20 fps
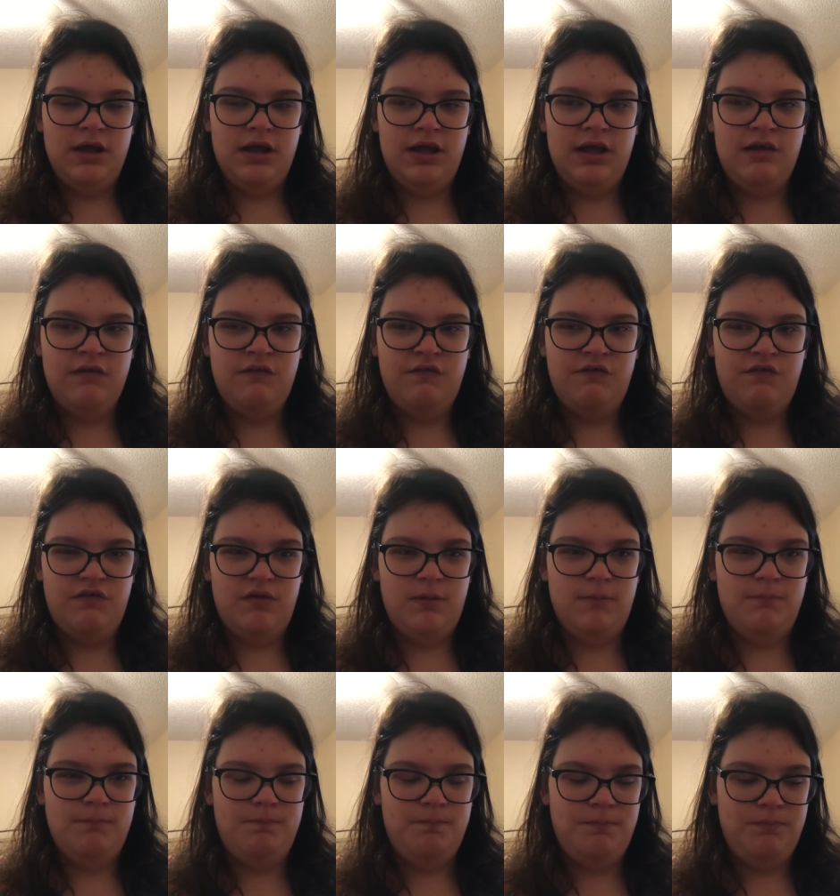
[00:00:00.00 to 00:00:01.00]
if
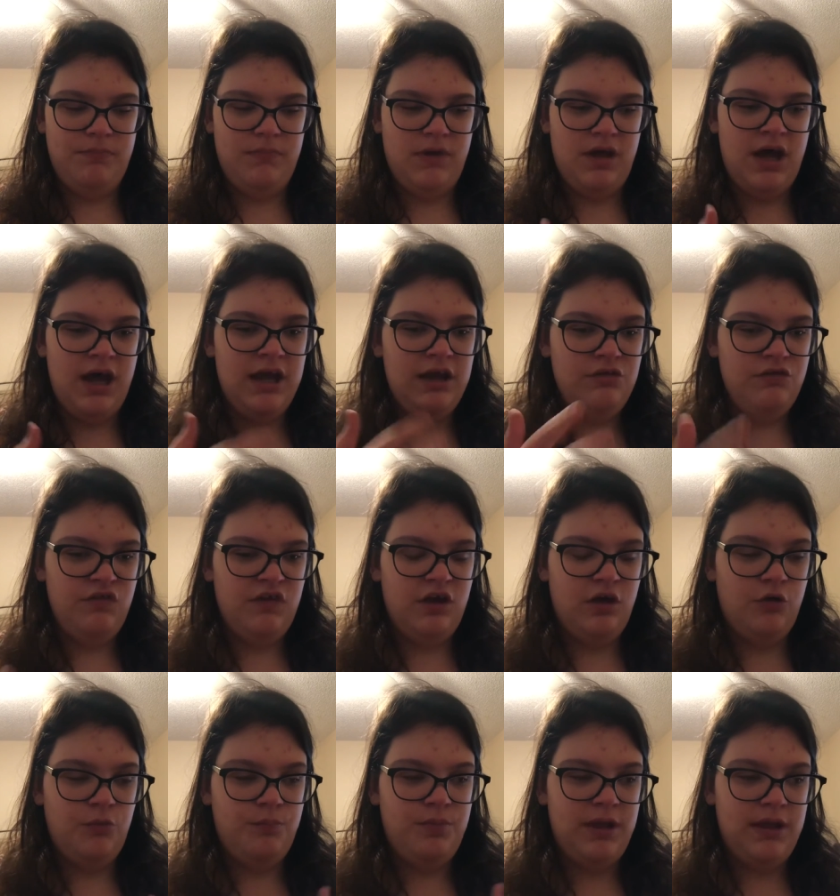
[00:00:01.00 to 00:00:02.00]
I
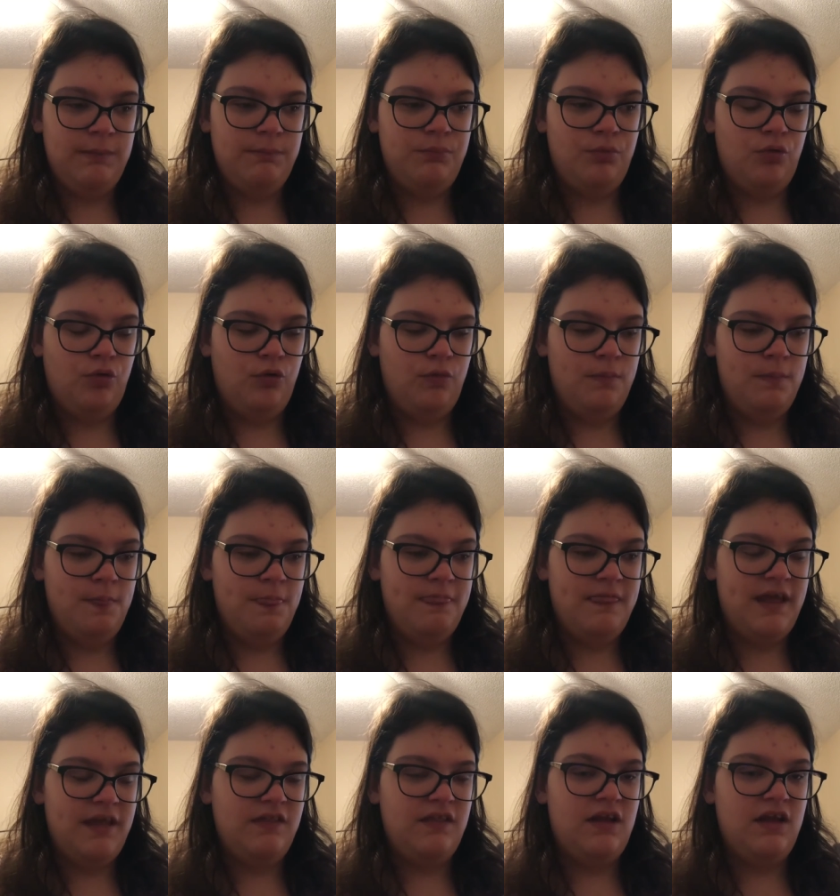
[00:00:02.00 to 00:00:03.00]
tell people
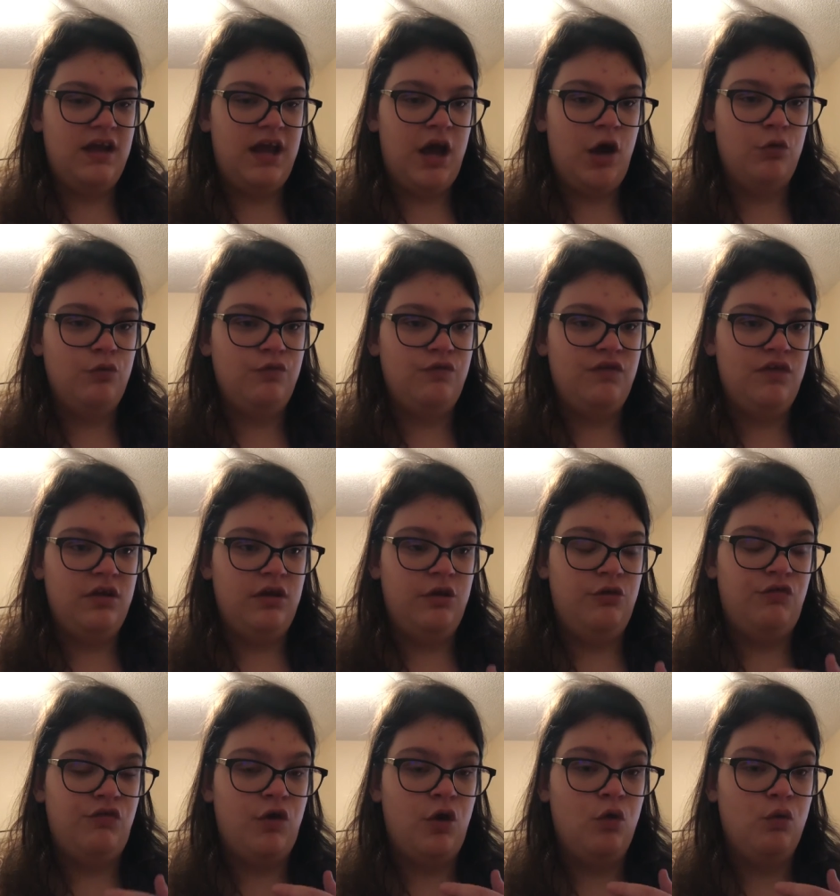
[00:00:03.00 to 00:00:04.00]
that that outfit
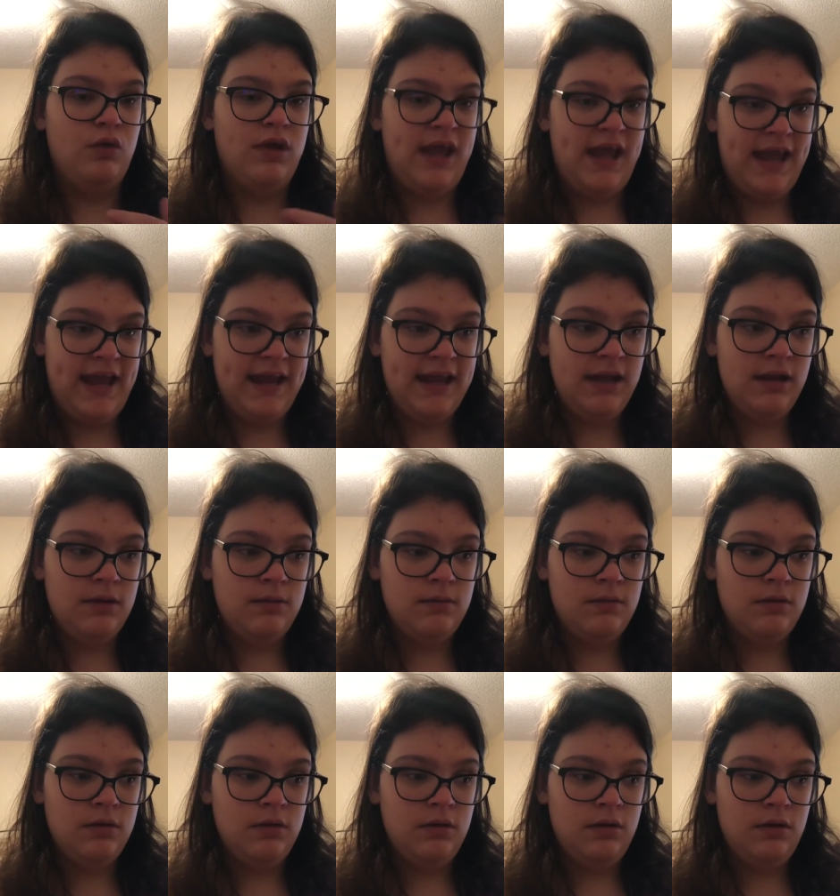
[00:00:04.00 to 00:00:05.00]
is okay
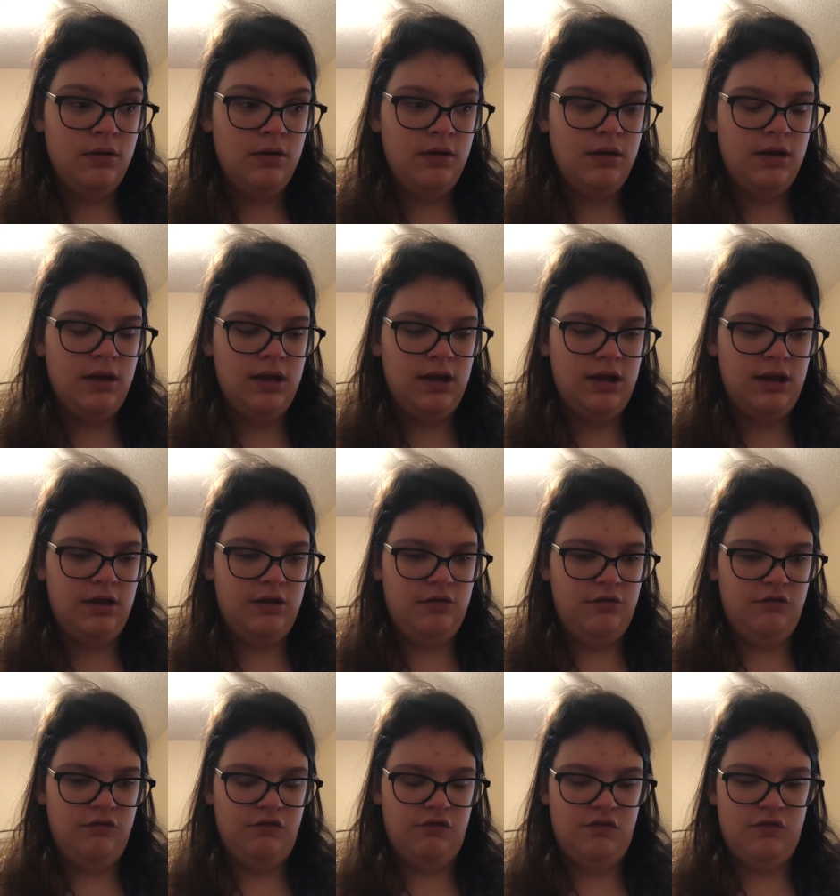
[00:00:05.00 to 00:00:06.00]

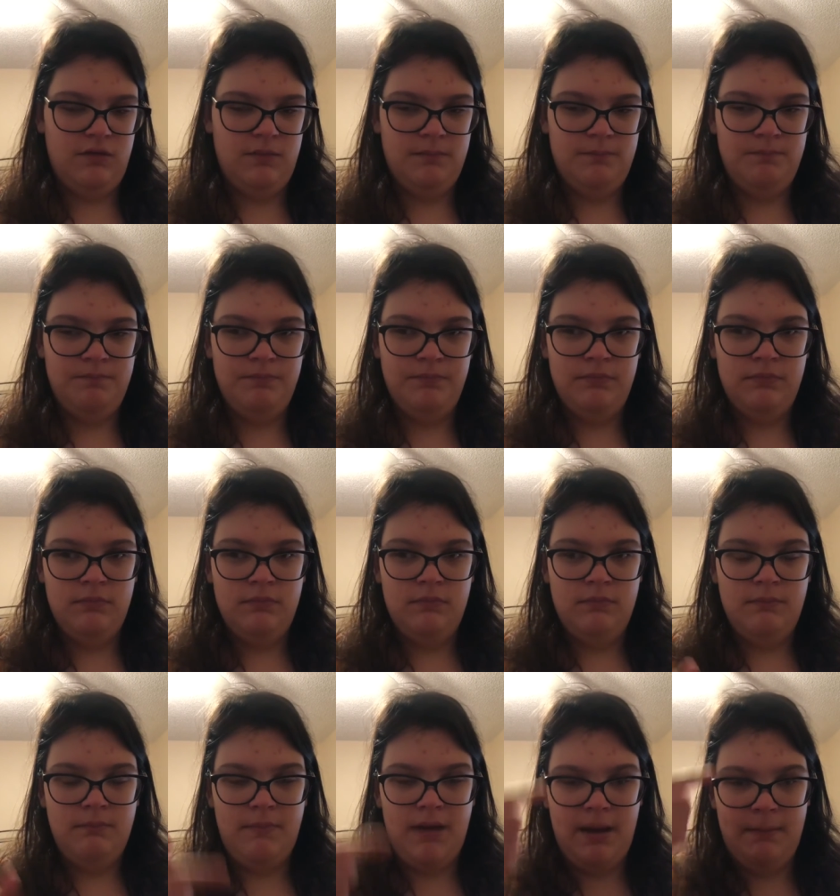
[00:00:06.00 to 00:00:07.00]
and
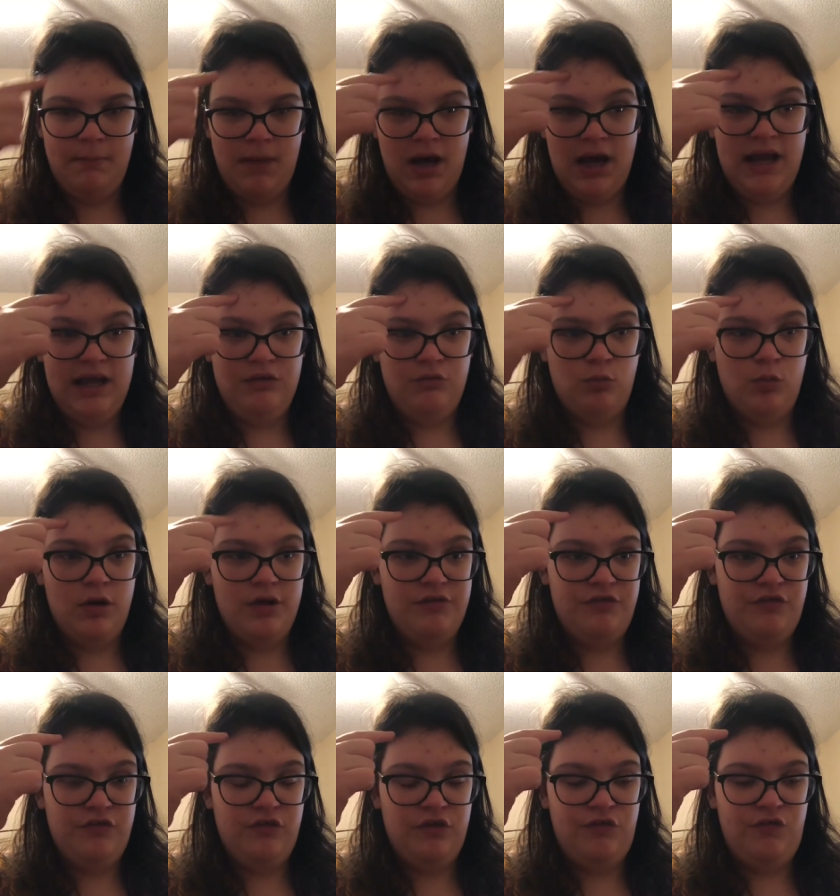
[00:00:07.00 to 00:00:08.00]
my mind
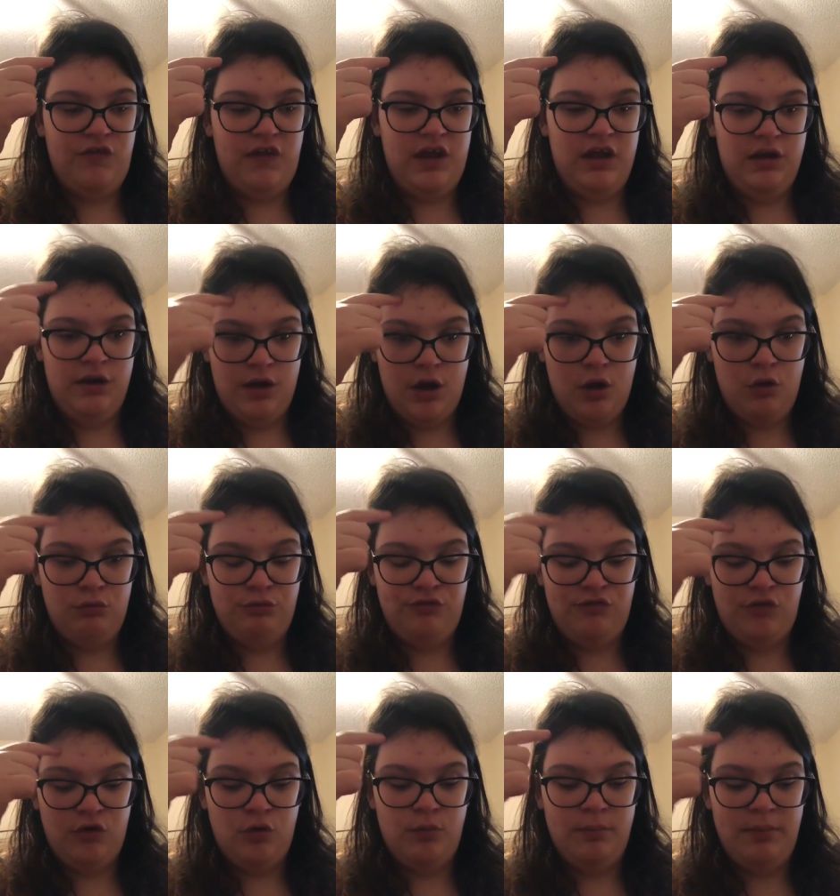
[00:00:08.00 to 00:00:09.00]
wants to say no
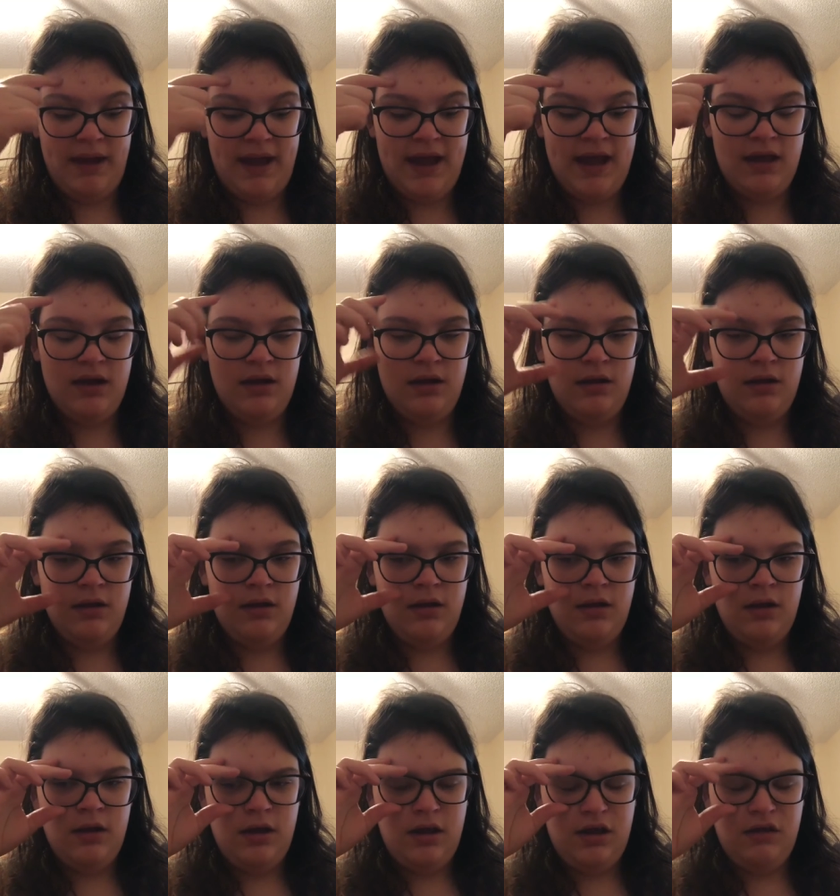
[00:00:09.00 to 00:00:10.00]
so bad,
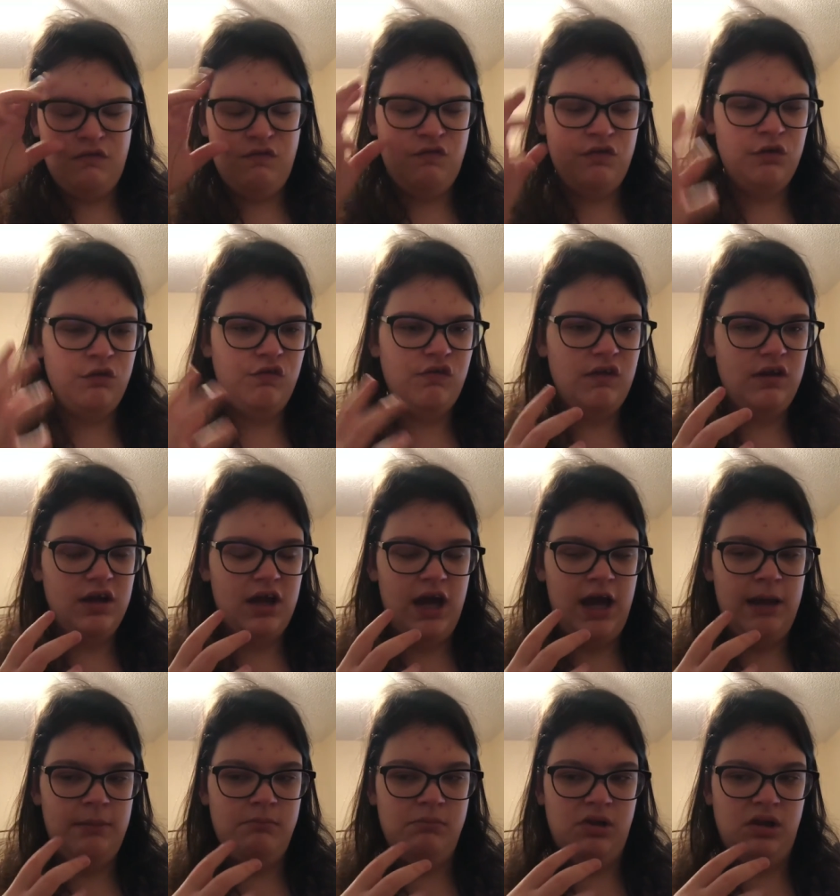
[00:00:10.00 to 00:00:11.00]
it feels like
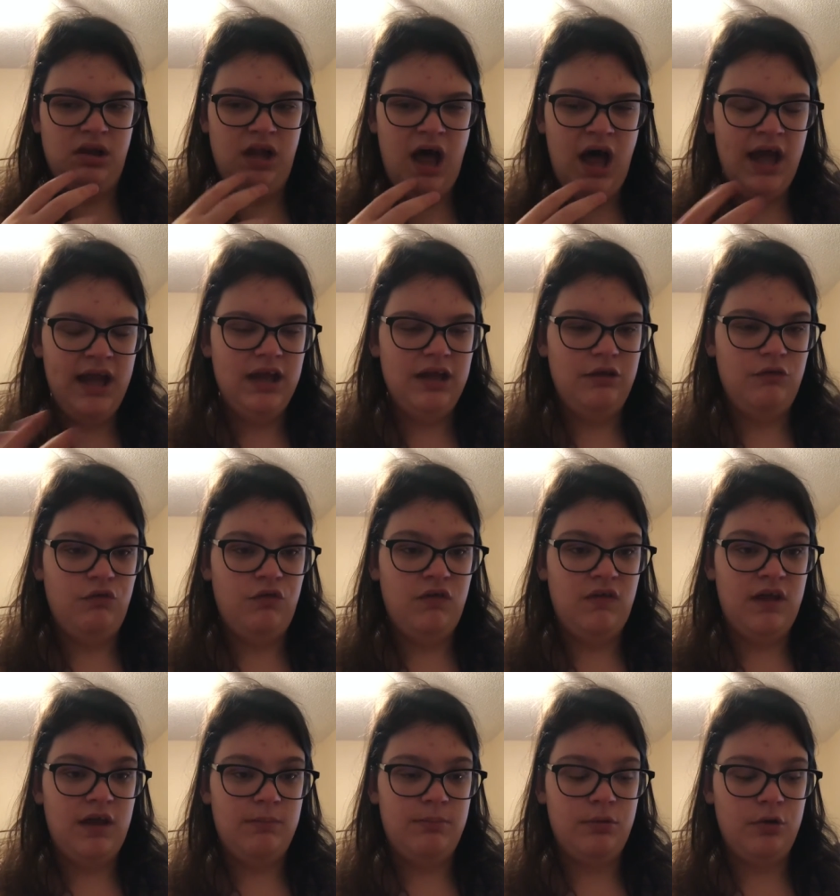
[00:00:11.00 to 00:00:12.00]
I'm lying to
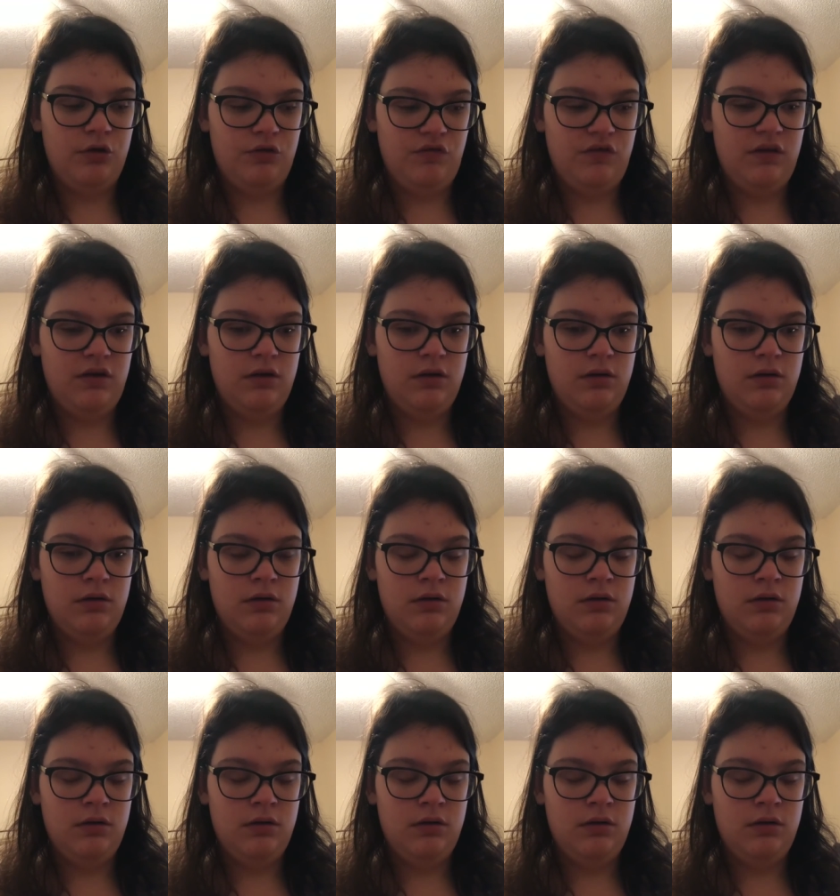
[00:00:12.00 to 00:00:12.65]
that person.